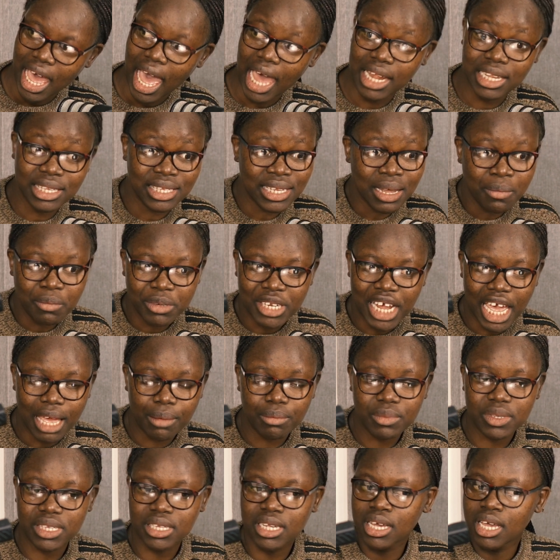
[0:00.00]
And
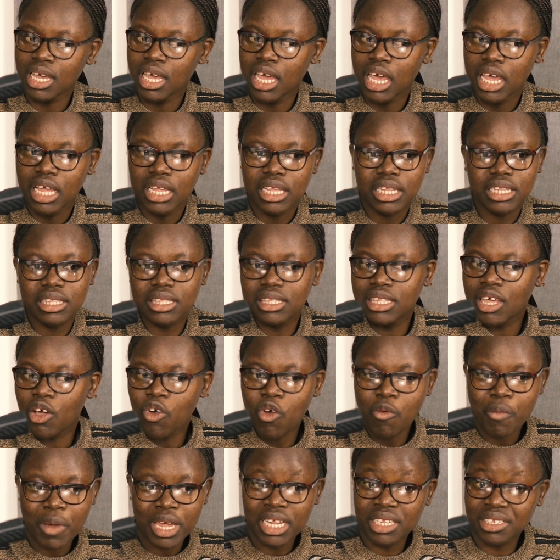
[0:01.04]
sometimes the
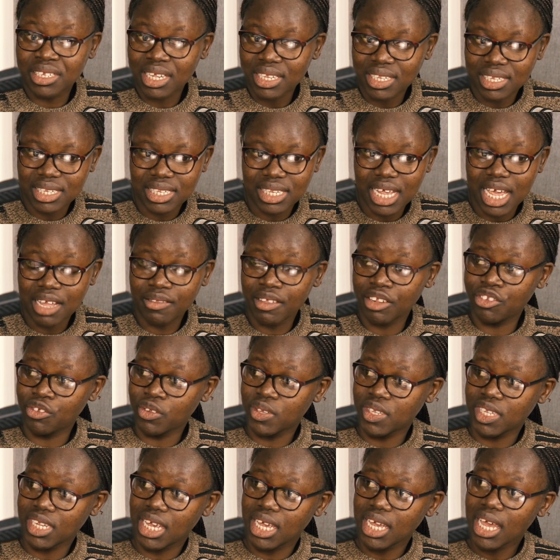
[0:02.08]
woman is just saying that, you
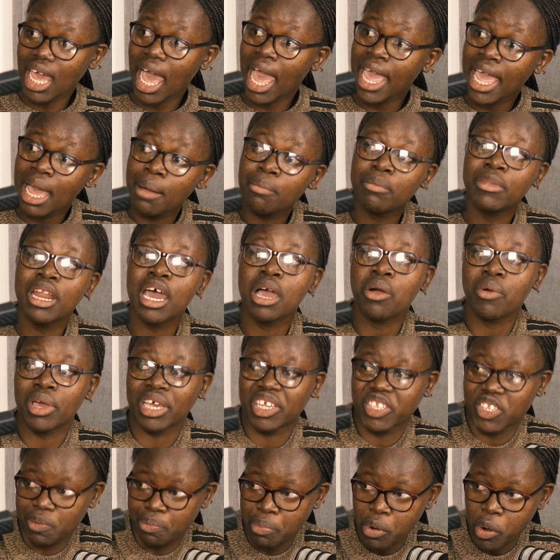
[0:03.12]
see, I am now
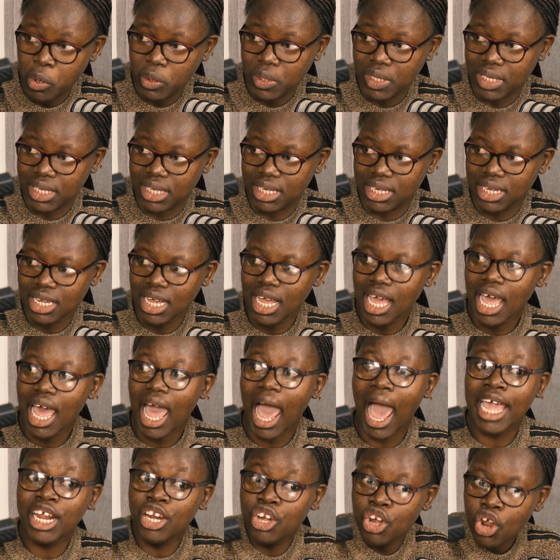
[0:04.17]
exposed.
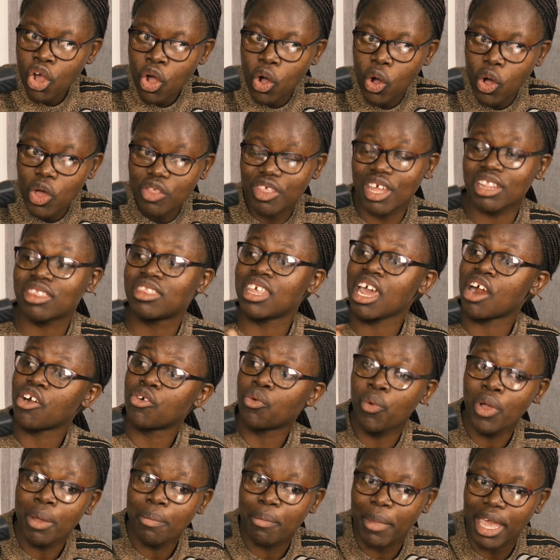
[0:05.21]
I know that there are
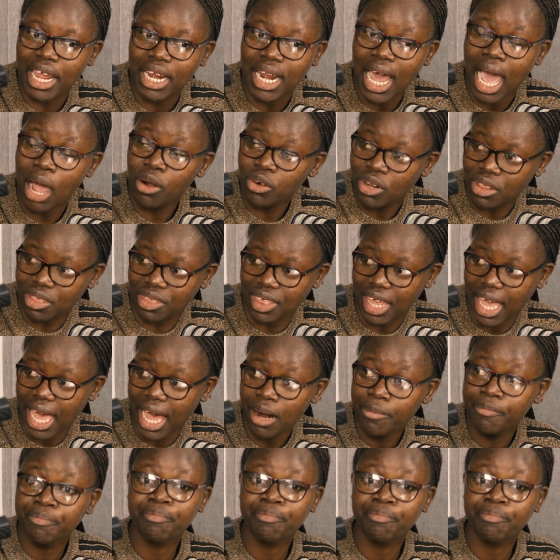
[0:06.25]
women out there